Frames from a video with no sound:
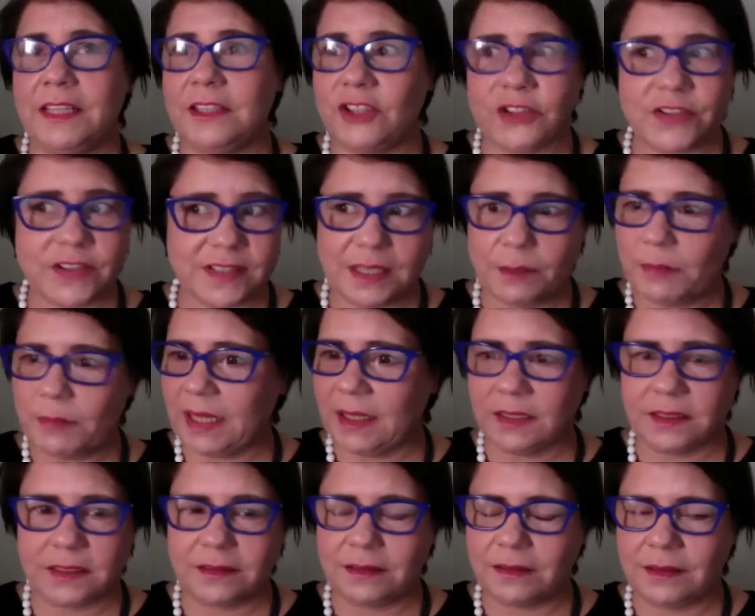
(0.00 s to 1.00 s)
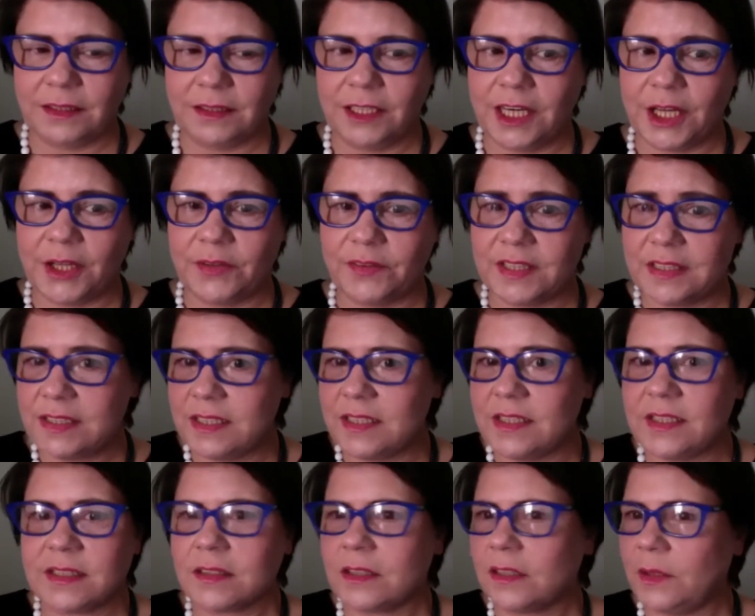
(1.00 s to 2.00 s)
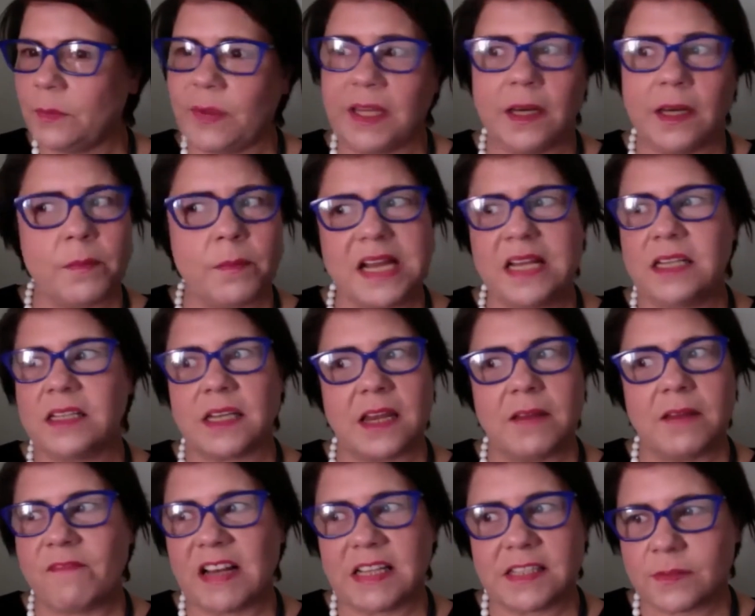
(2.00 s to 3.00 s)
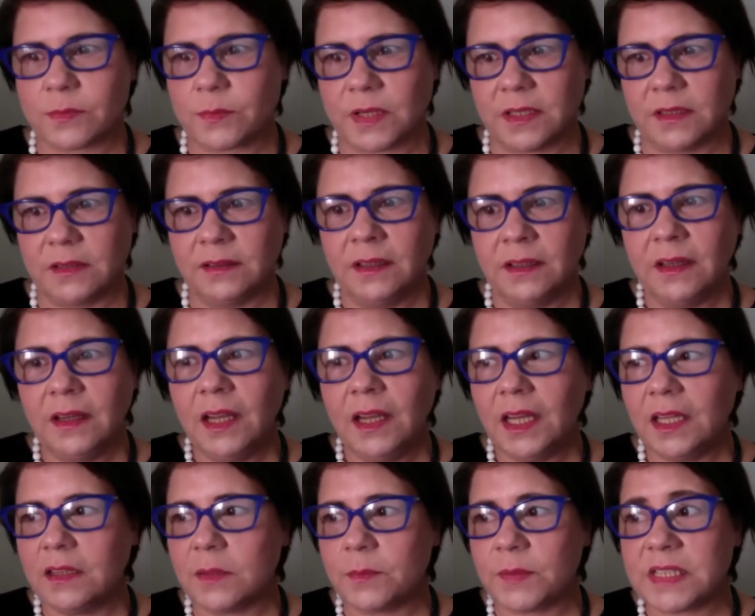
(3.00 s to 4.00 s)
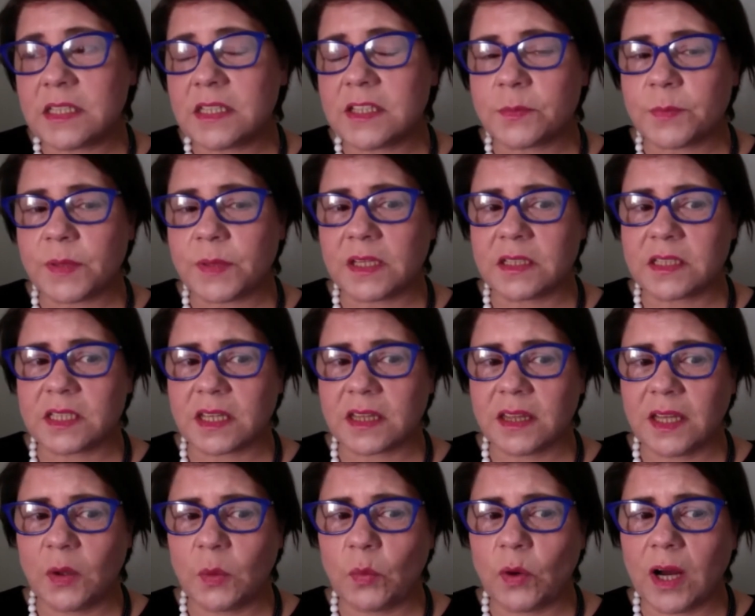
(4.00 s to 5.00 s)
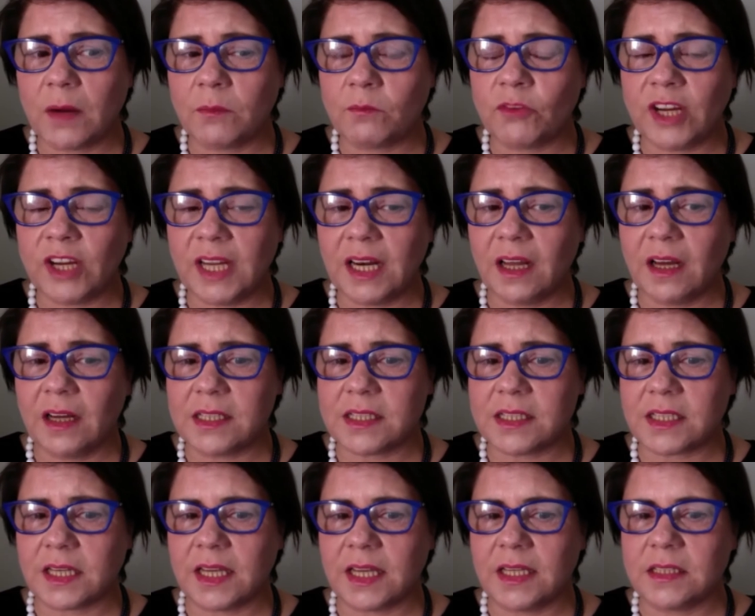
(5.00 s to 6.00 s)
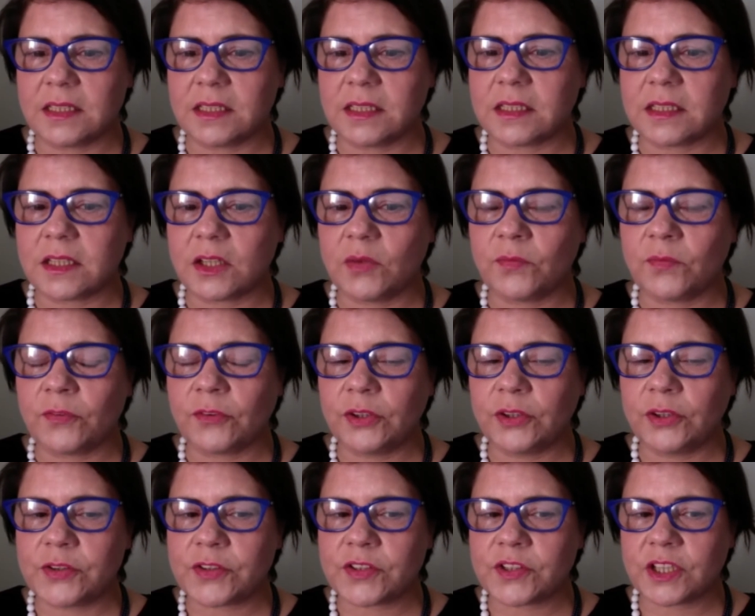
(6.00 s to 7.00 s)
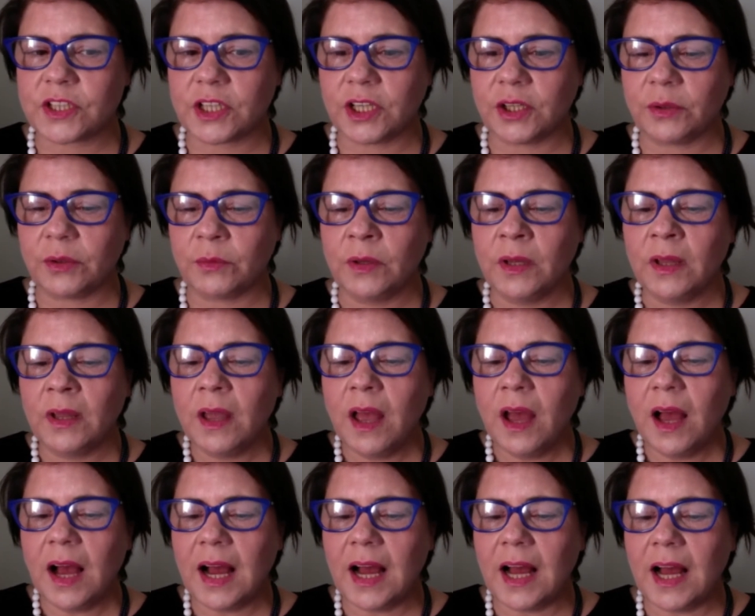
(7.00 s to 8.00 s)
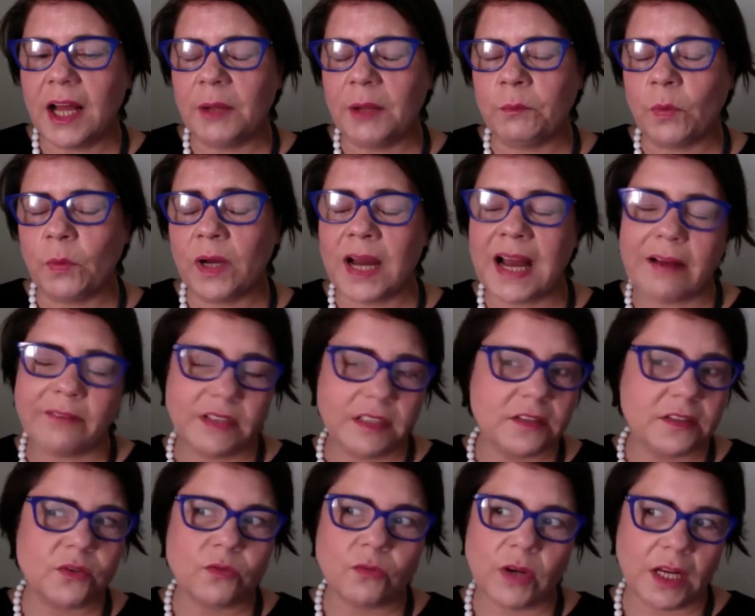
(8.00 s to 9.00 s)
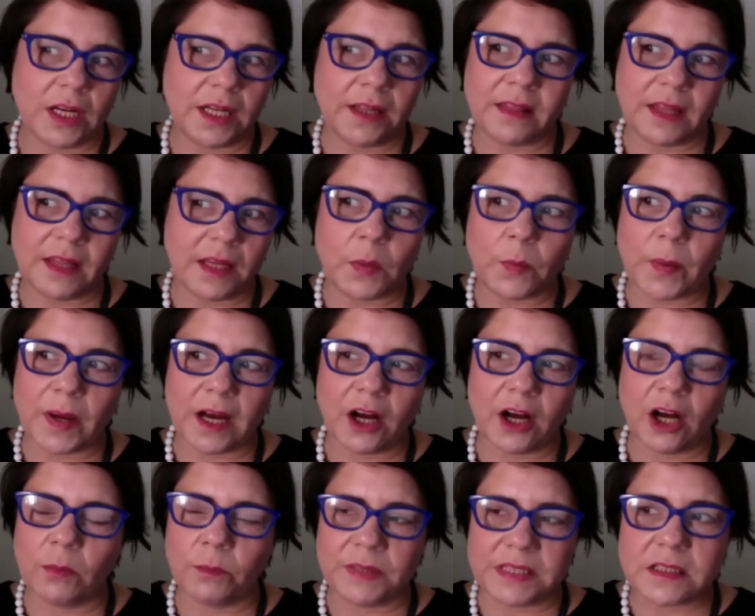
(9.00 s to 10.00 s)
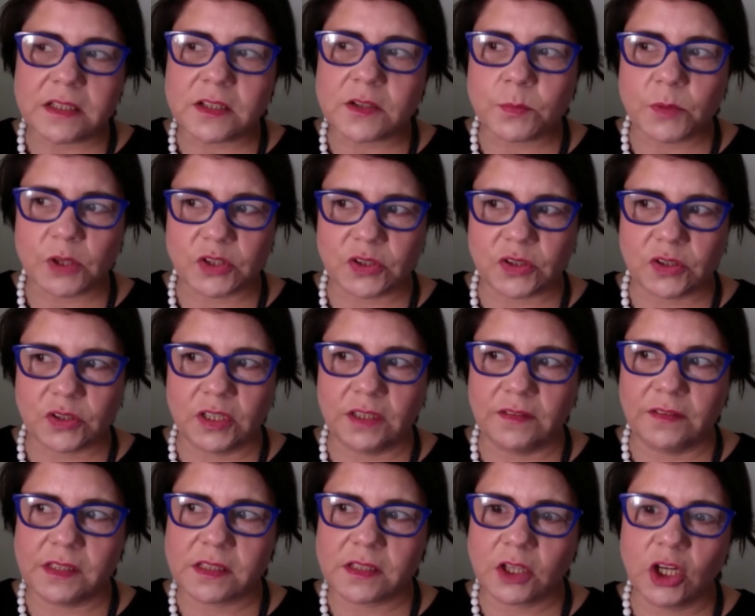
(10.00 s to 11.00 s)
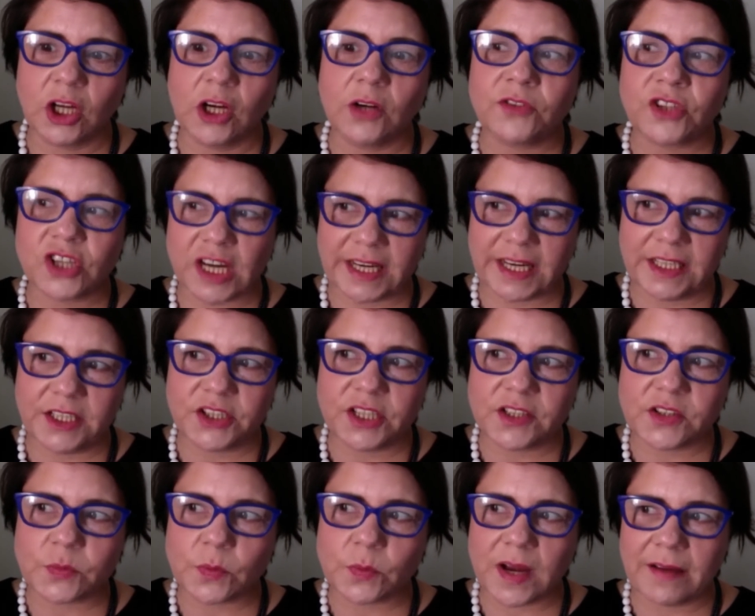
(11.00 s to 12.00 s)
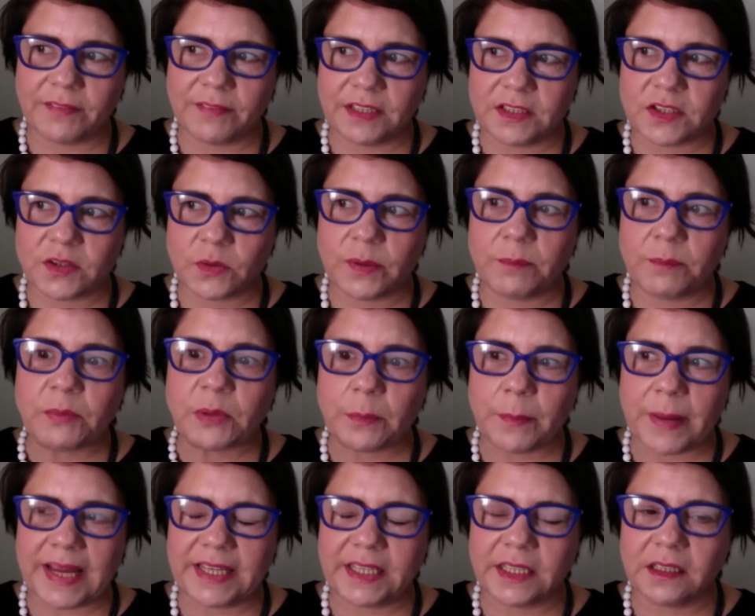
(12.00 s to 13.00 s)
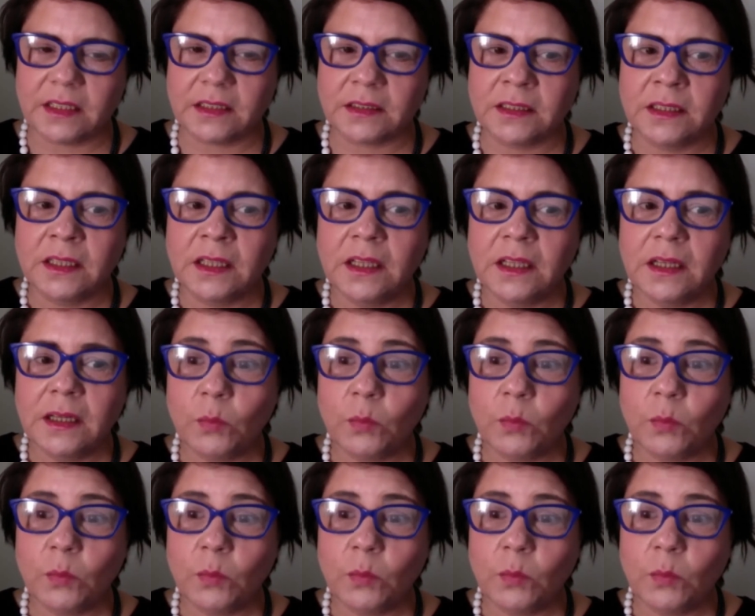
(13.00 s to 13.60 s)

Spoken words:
they just seem like this is going to be an amazing investment in the business, because I think what I'm realizing is that for us to, we're having to really think about our business model, and there's a lot of changes we're having to implement, and